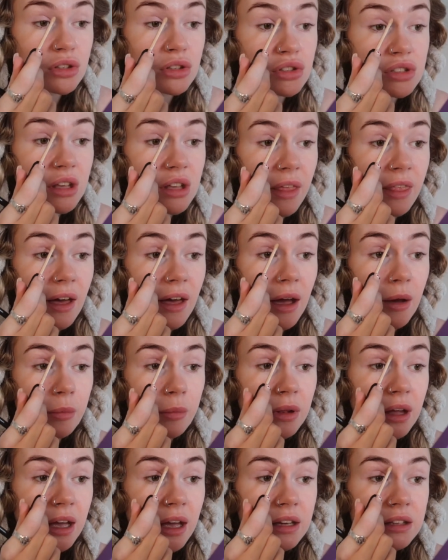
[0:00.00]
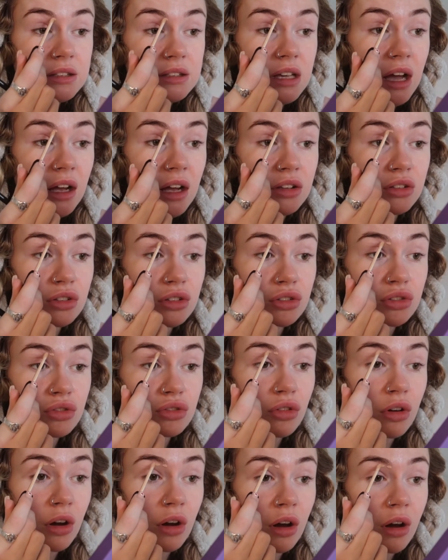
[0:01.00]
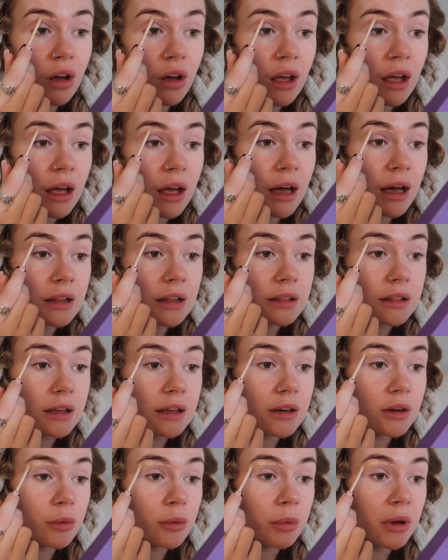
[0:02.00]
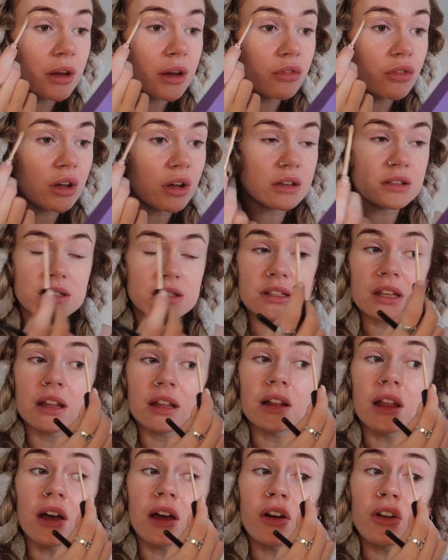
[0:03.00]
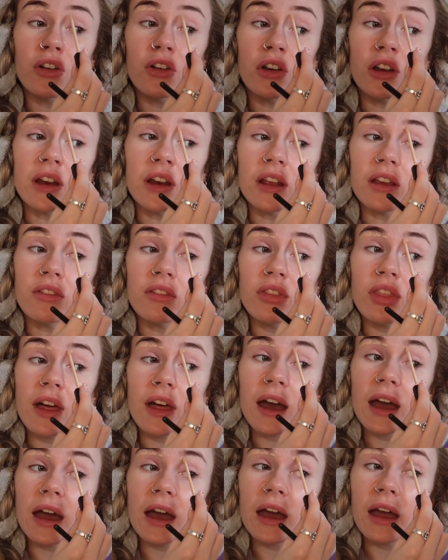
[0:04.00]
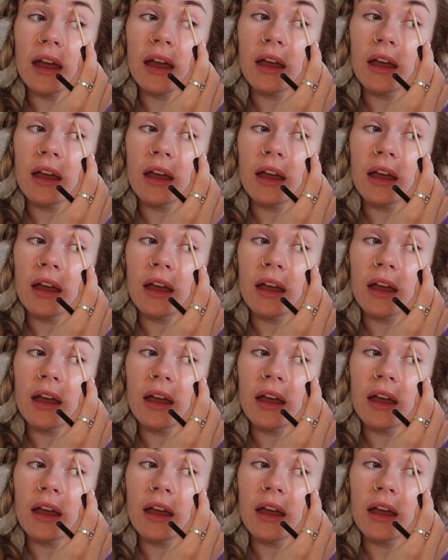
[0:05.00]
just get the applicator and just draw a little bit of concealer underneath there.